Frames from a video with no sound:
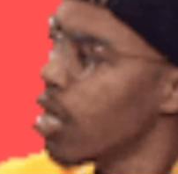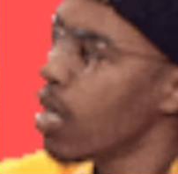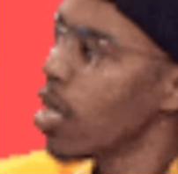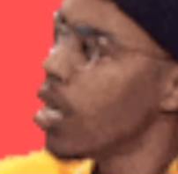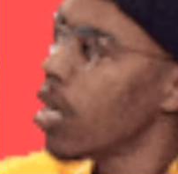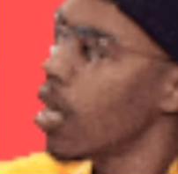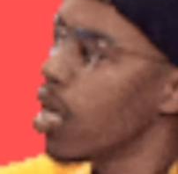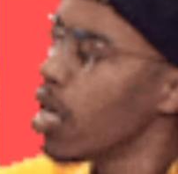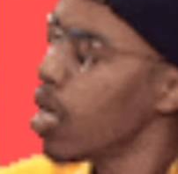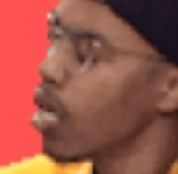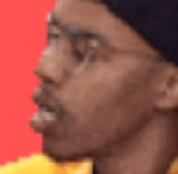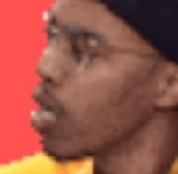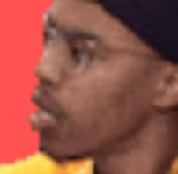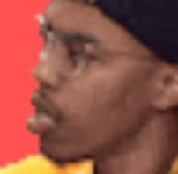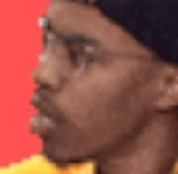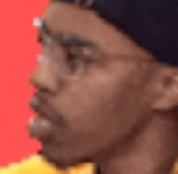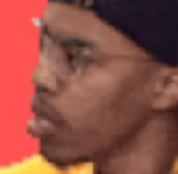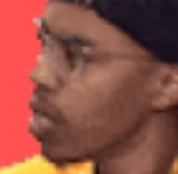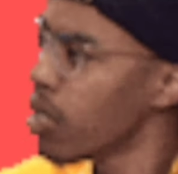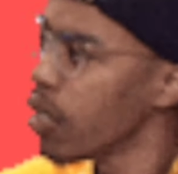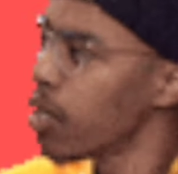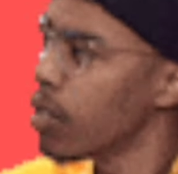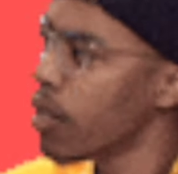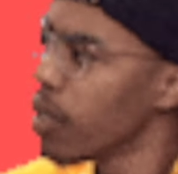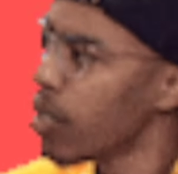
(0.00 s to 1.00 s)
But it says to
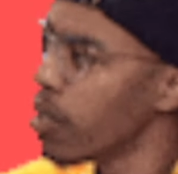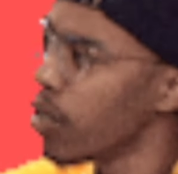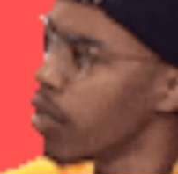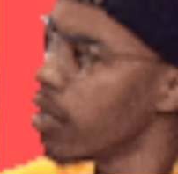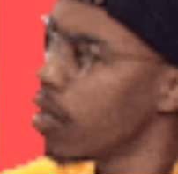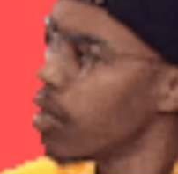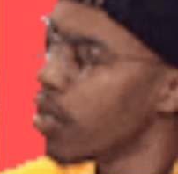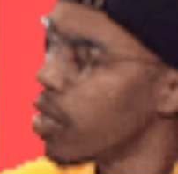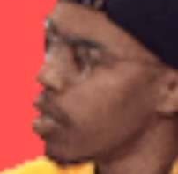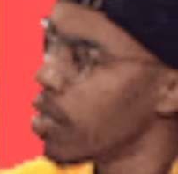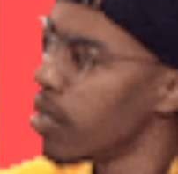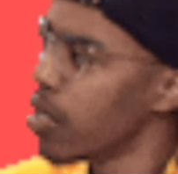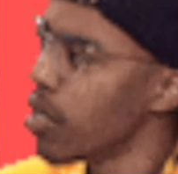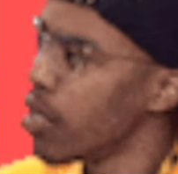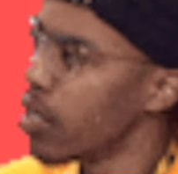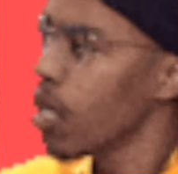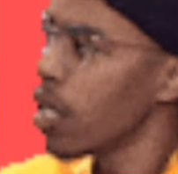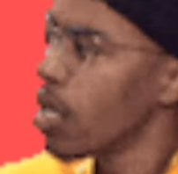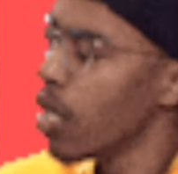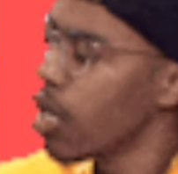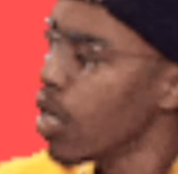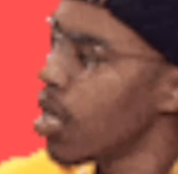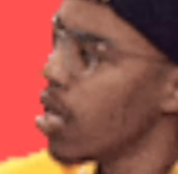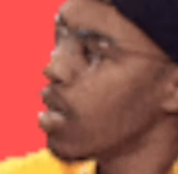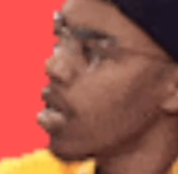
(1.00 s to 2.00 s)
put in, each person
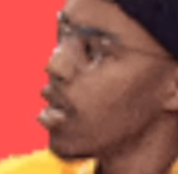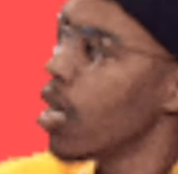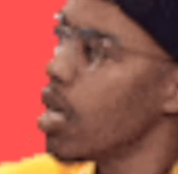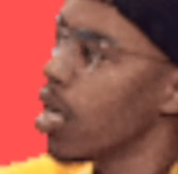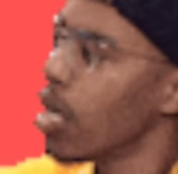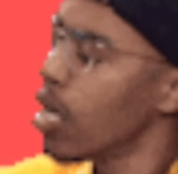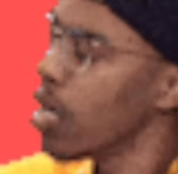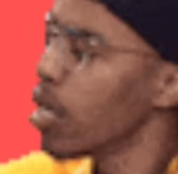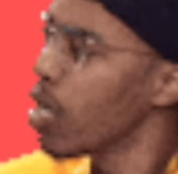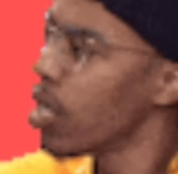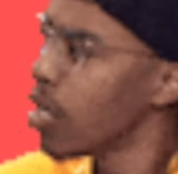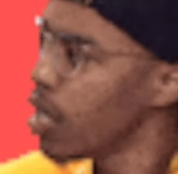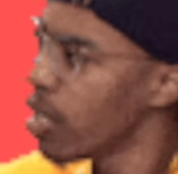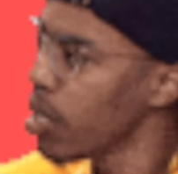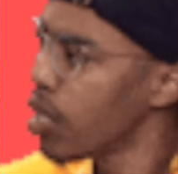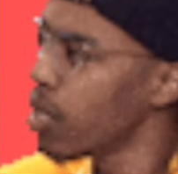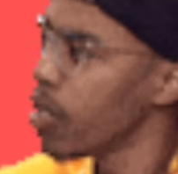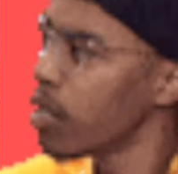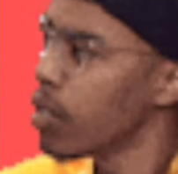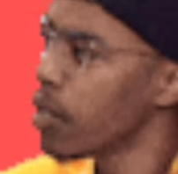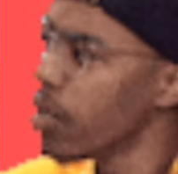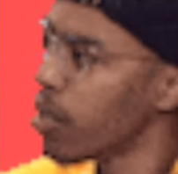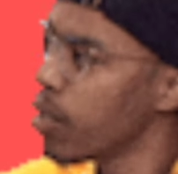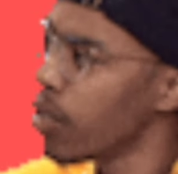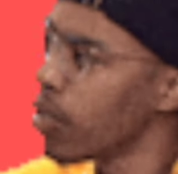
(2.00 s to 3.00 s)
should test their
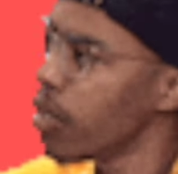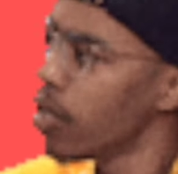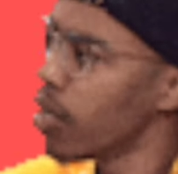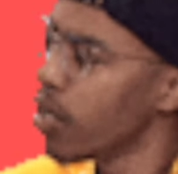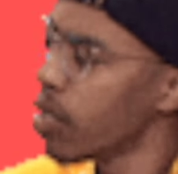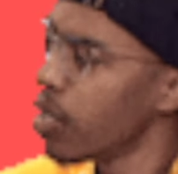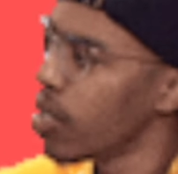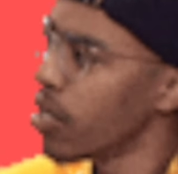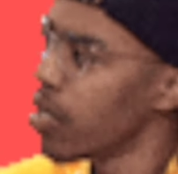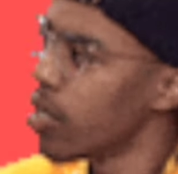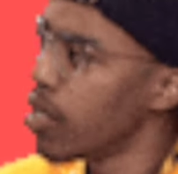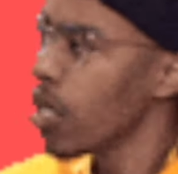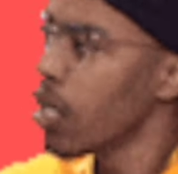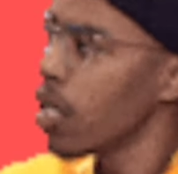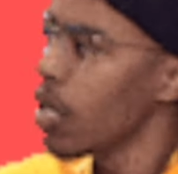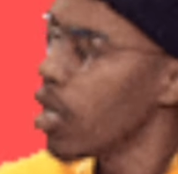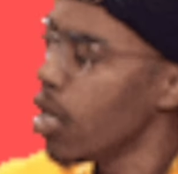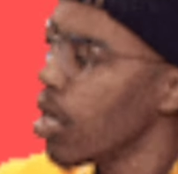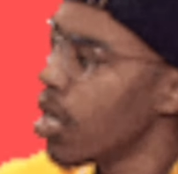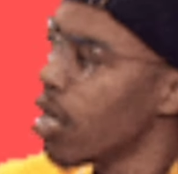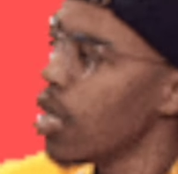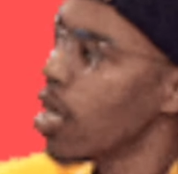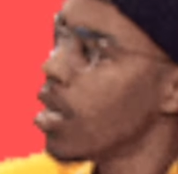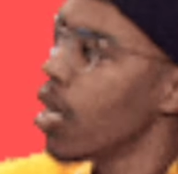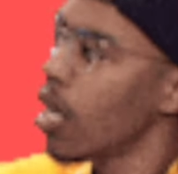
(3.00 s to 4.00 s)
own work
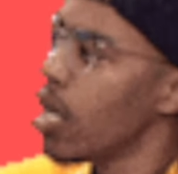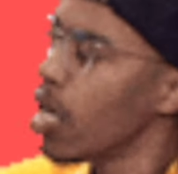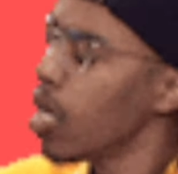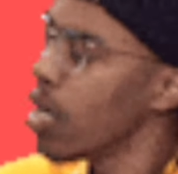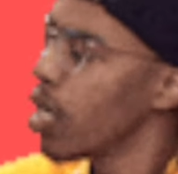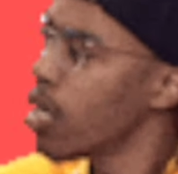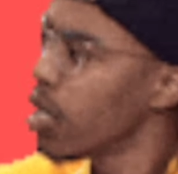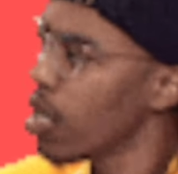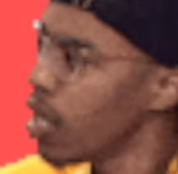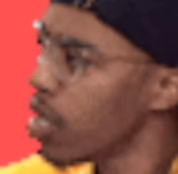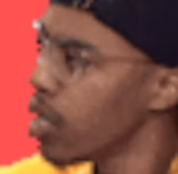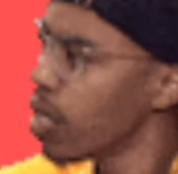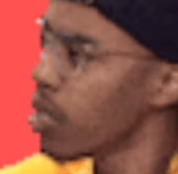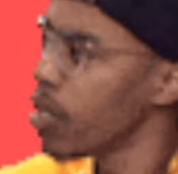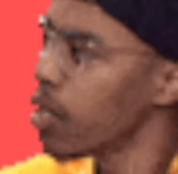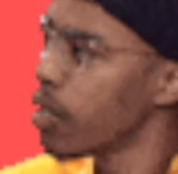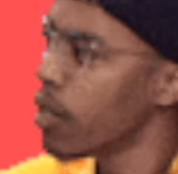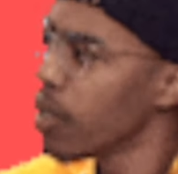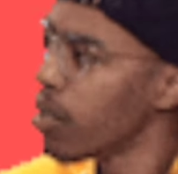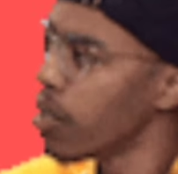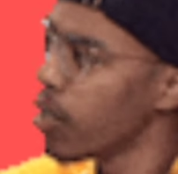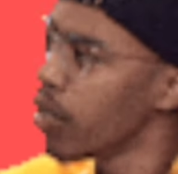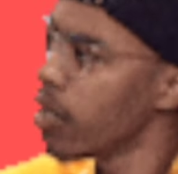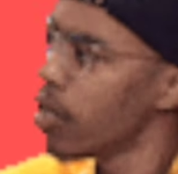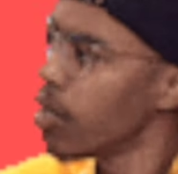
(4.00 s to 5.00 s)
and be happy
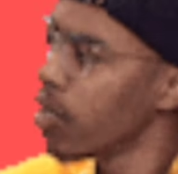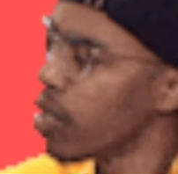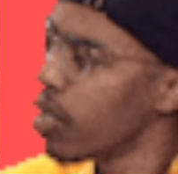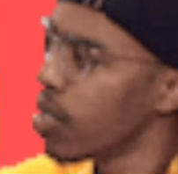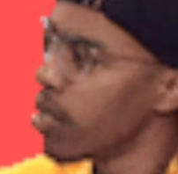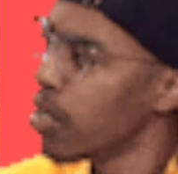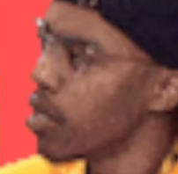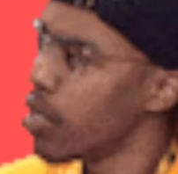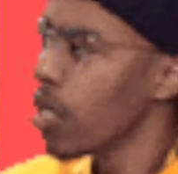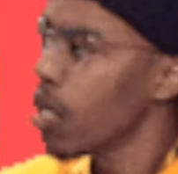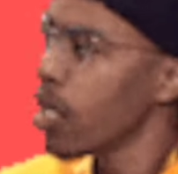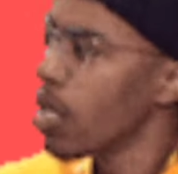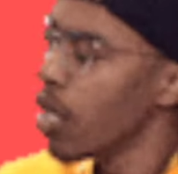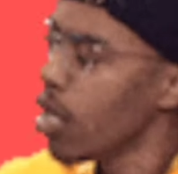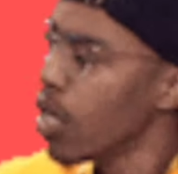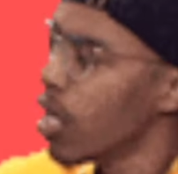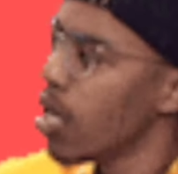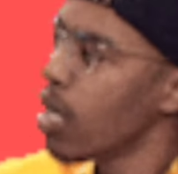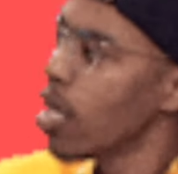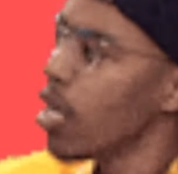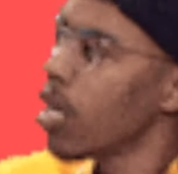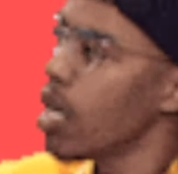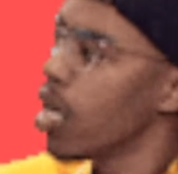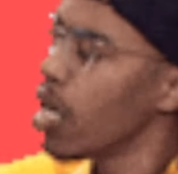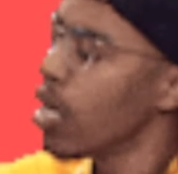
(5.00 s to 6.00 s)
with doing a
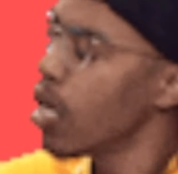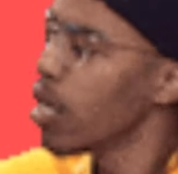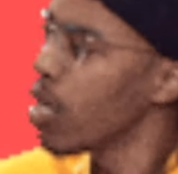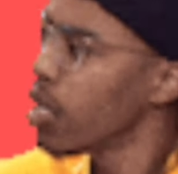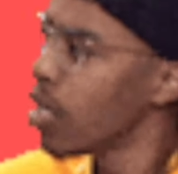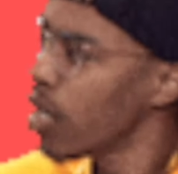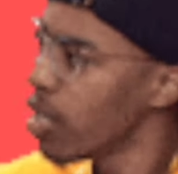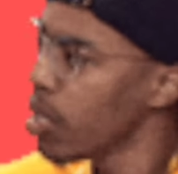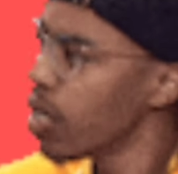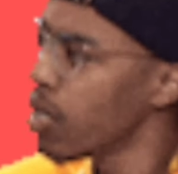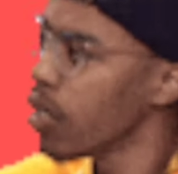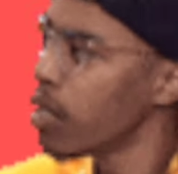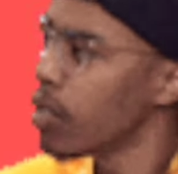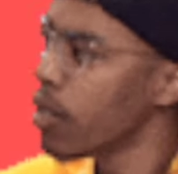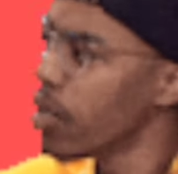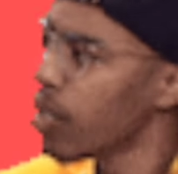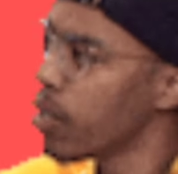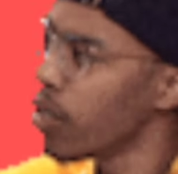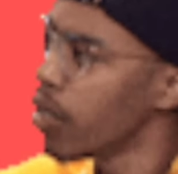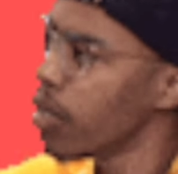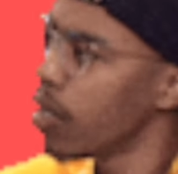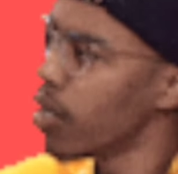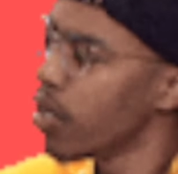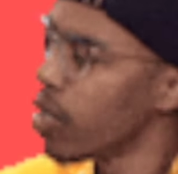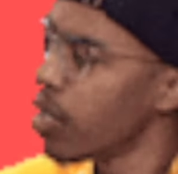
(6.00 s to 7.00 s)
good job
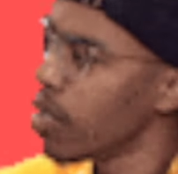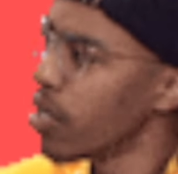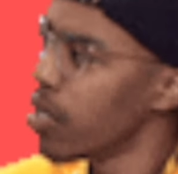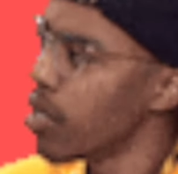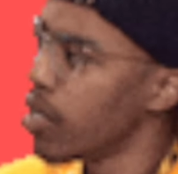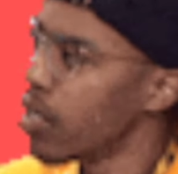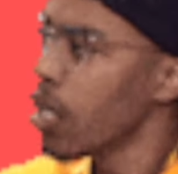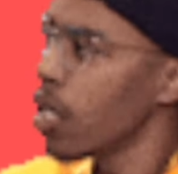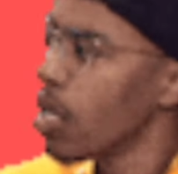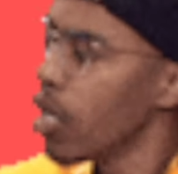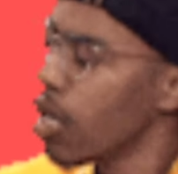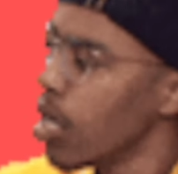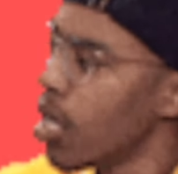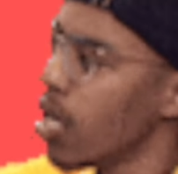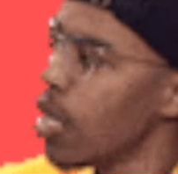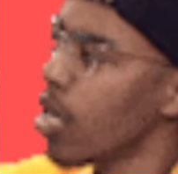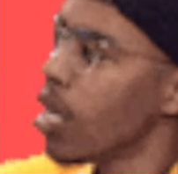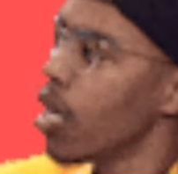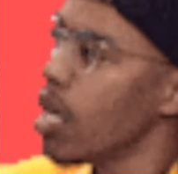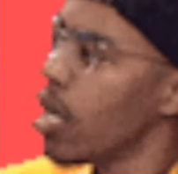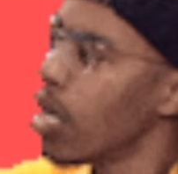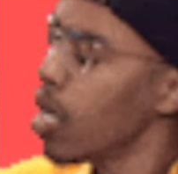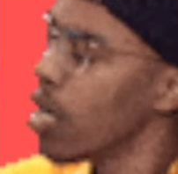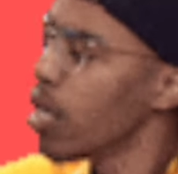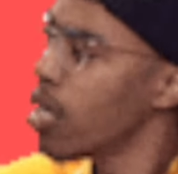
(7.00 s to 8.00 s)
and not
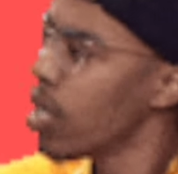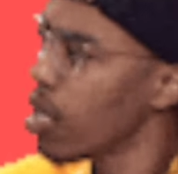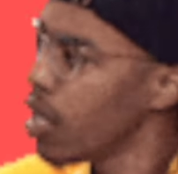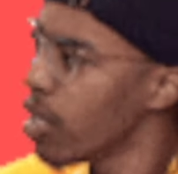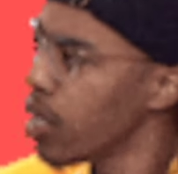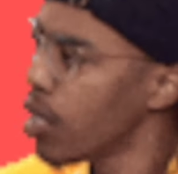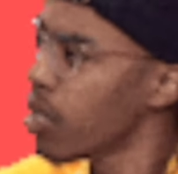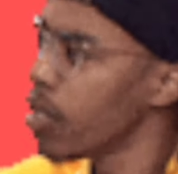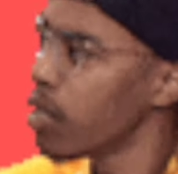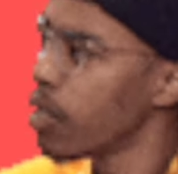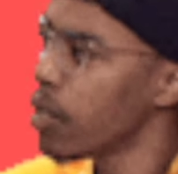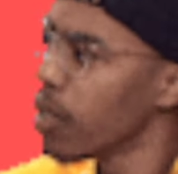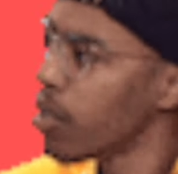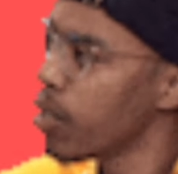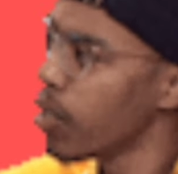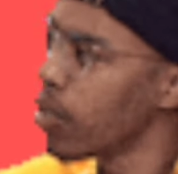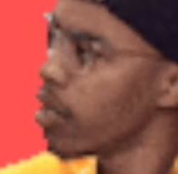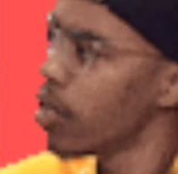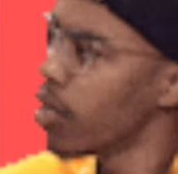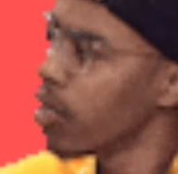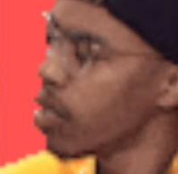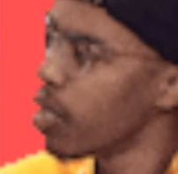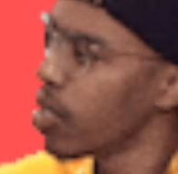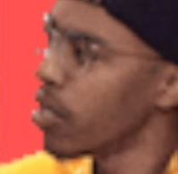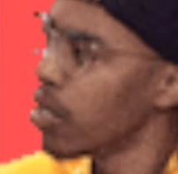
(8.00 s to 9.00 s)
compare themselves
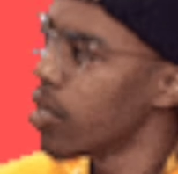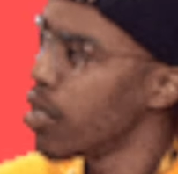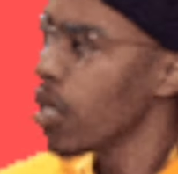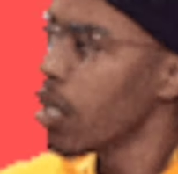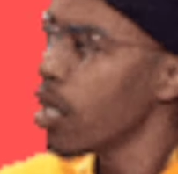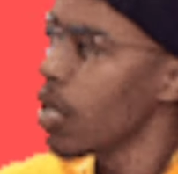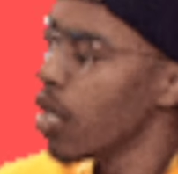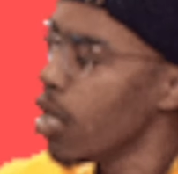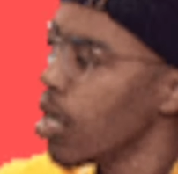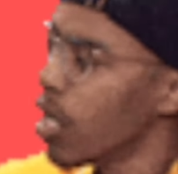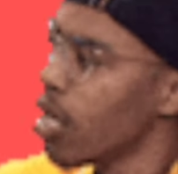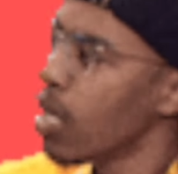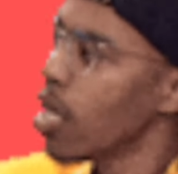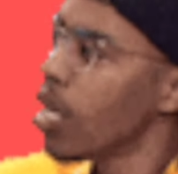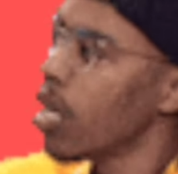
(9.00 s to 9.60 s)
with others.